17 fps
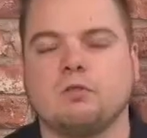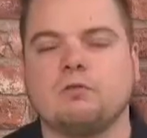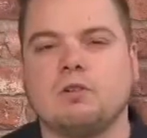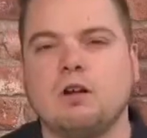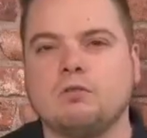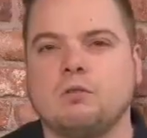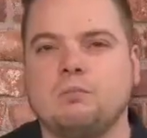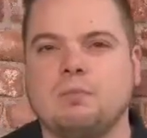have
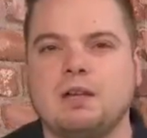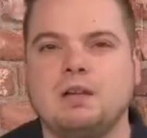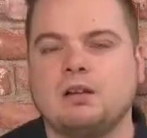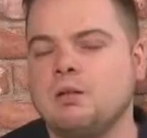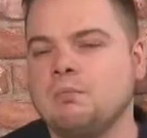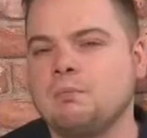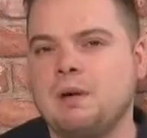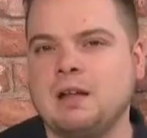got to be
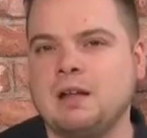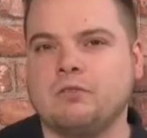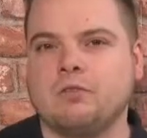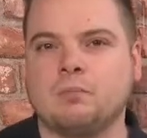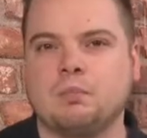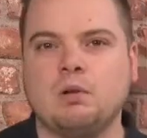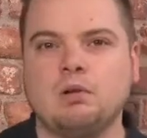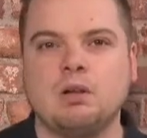
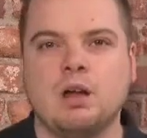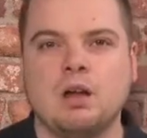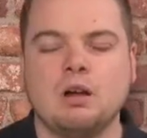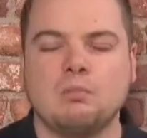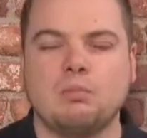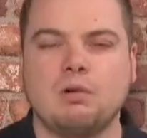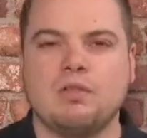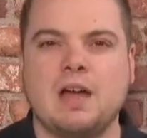compatible,
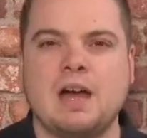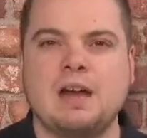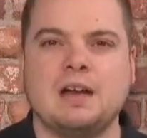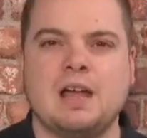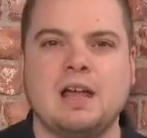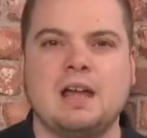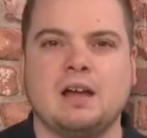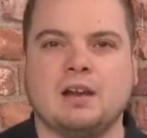but
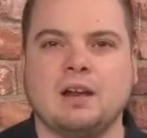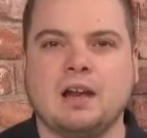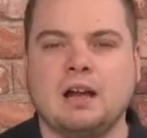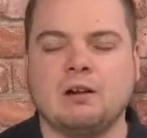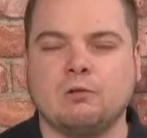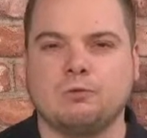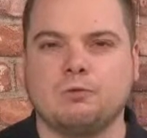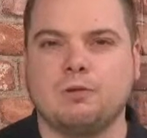then it
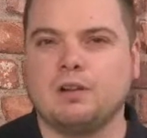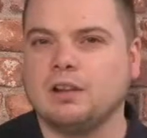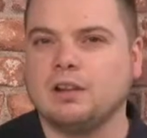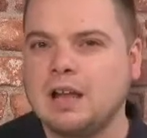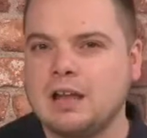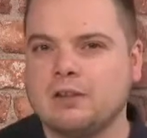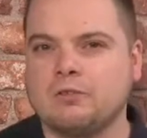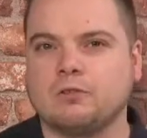allows for
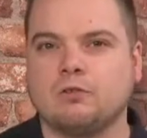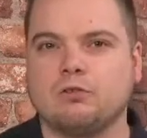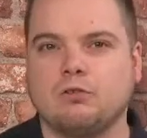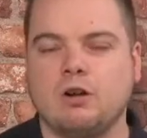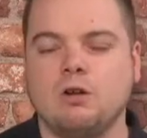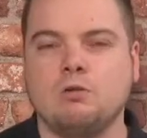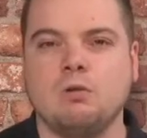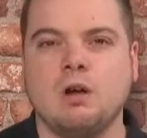less
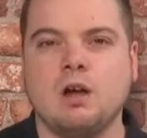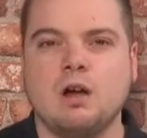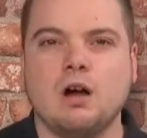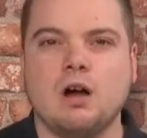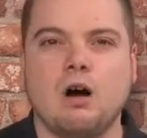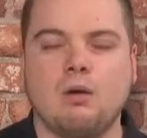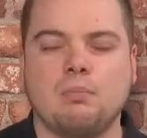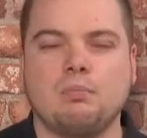crew
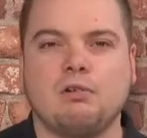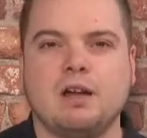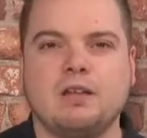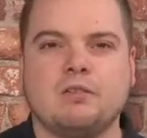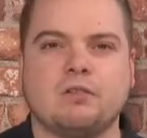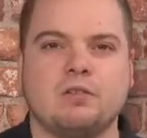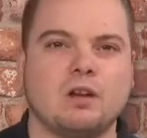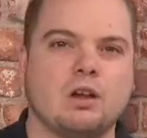
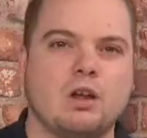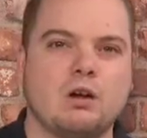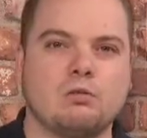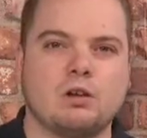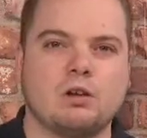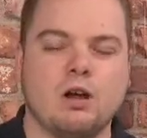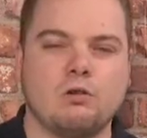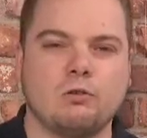operating a
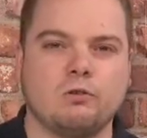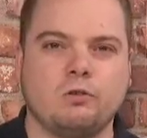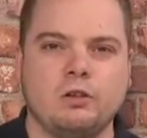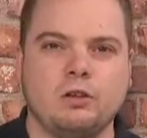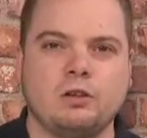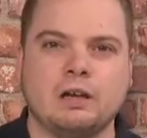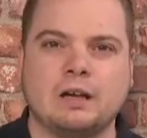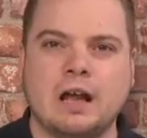loco. So
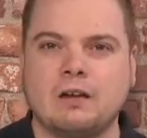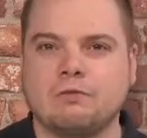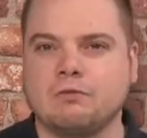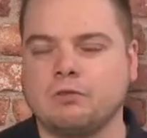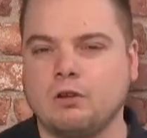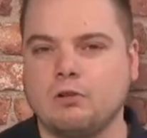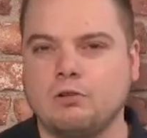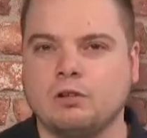you could
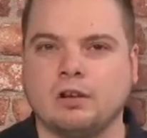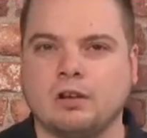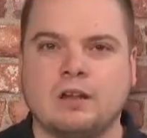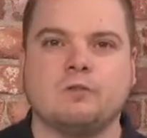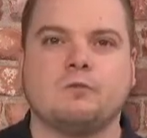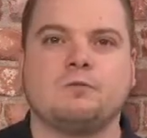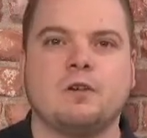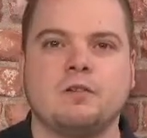have two
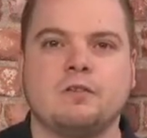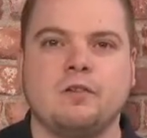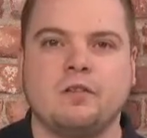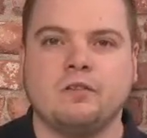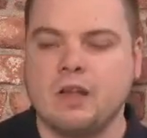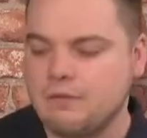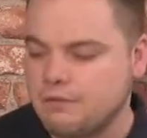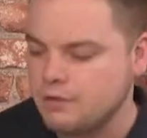class
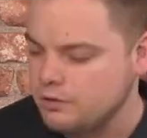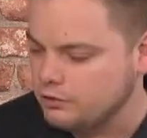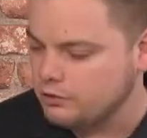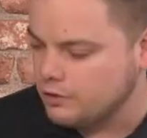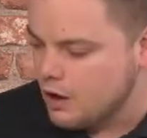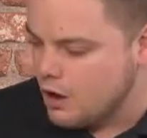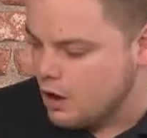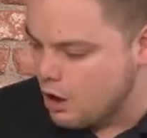
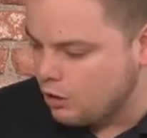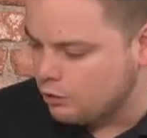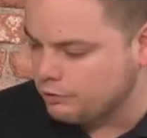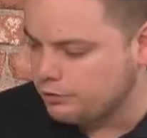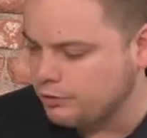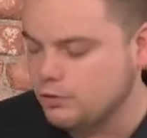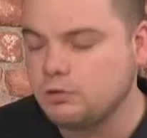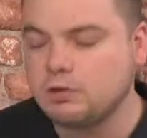37s
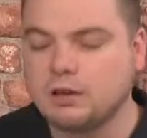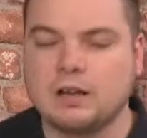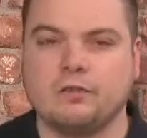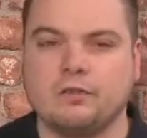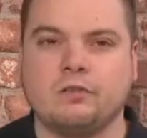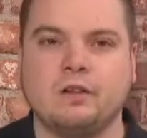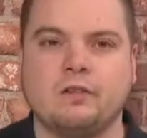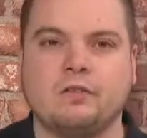or two
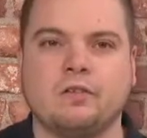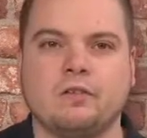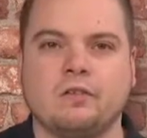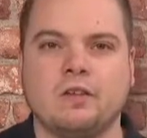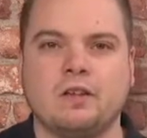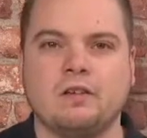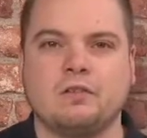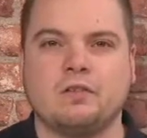class
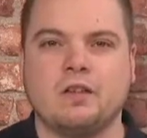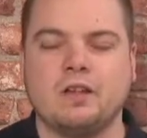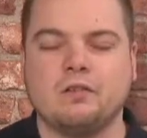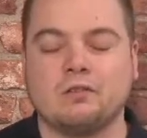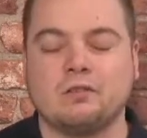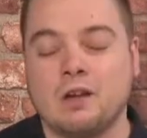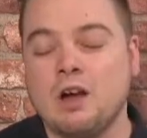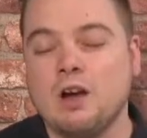
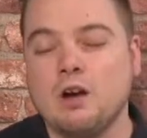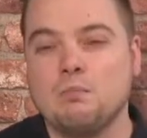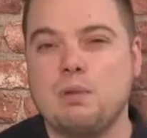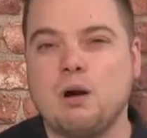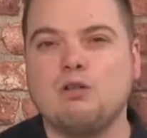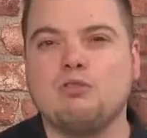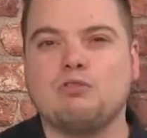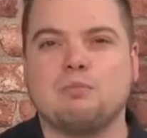66s,
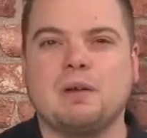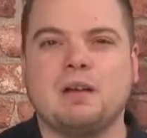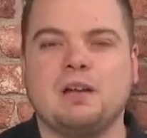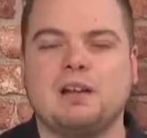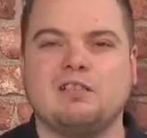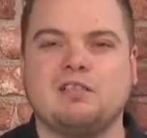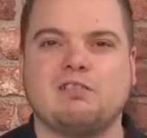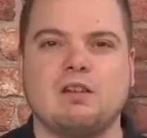both
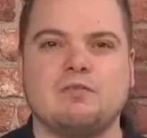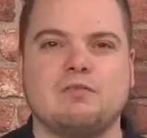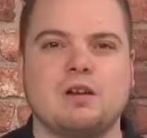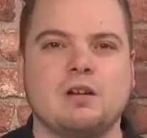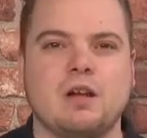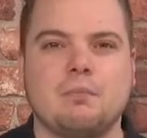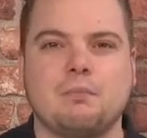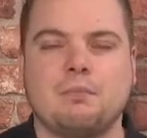being
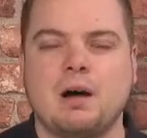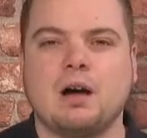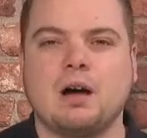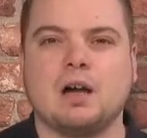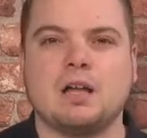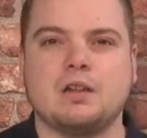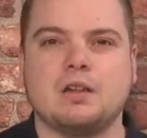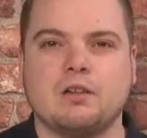driven
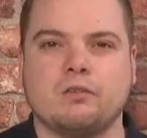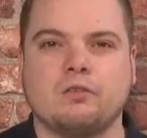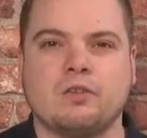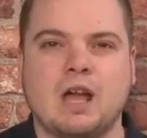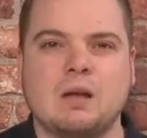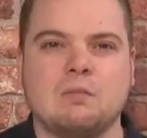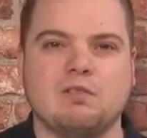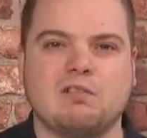by the
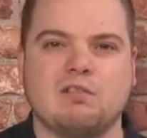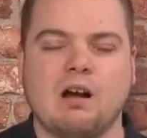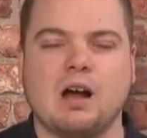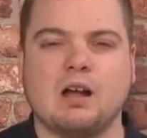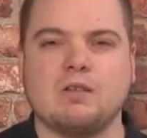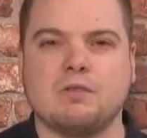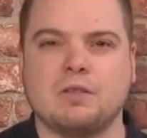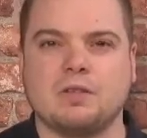same
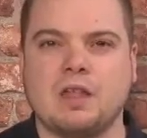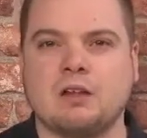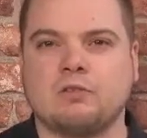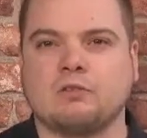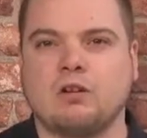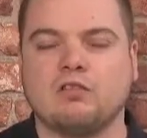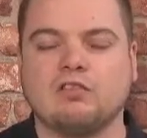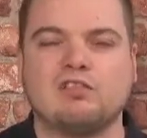driver.
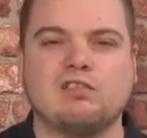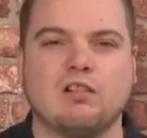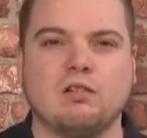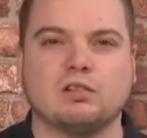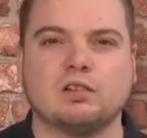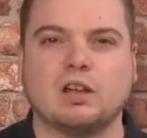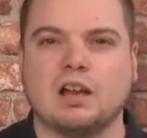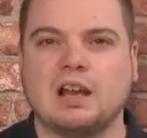That's
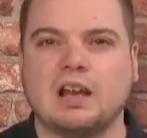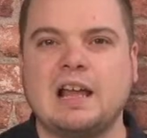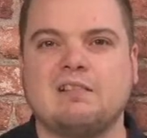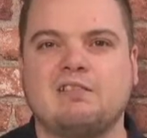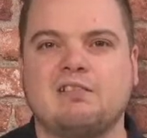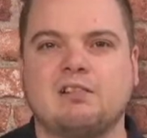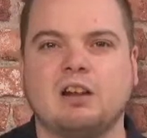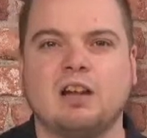controlled
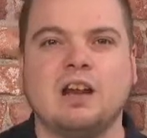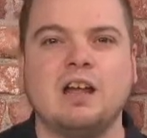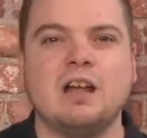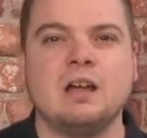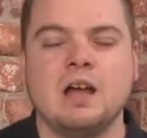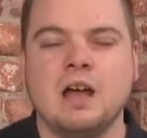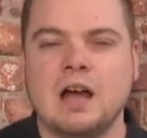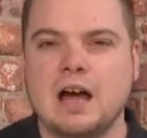
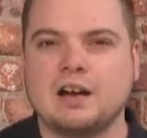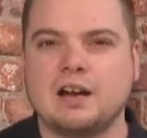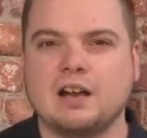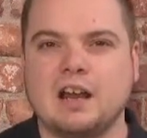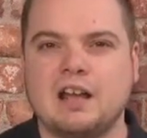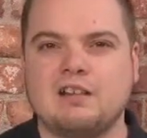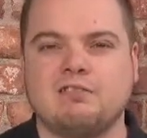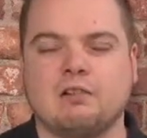electrically and
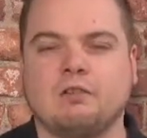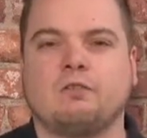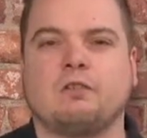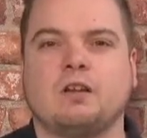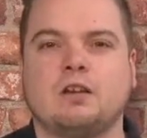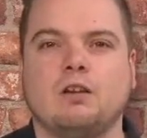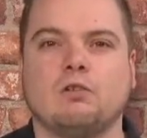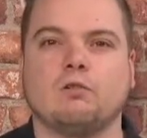electric
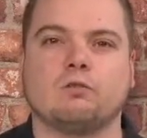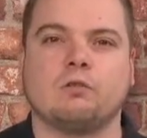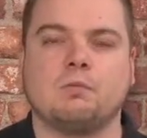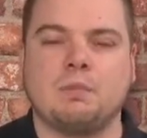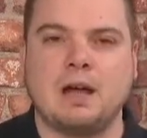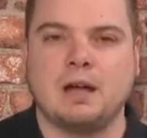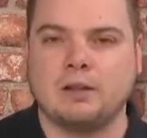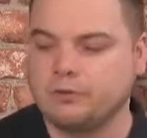signals are
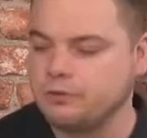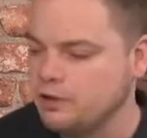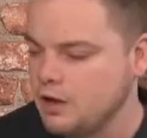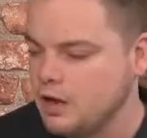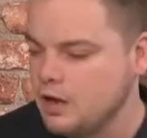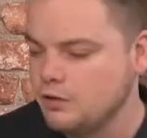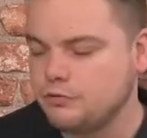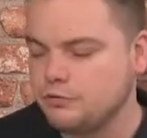passed
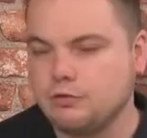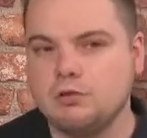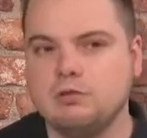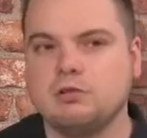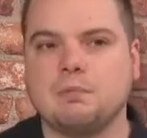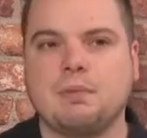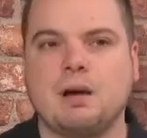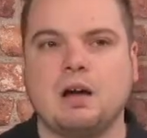
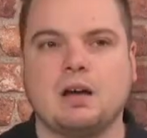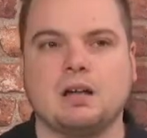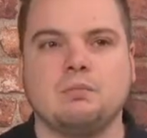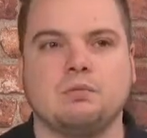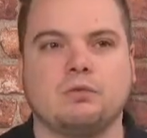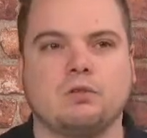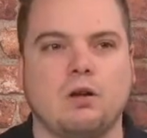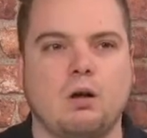through the
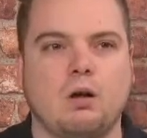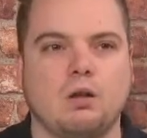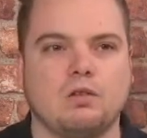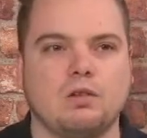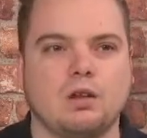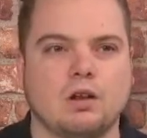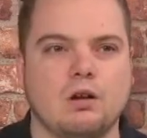pipes on the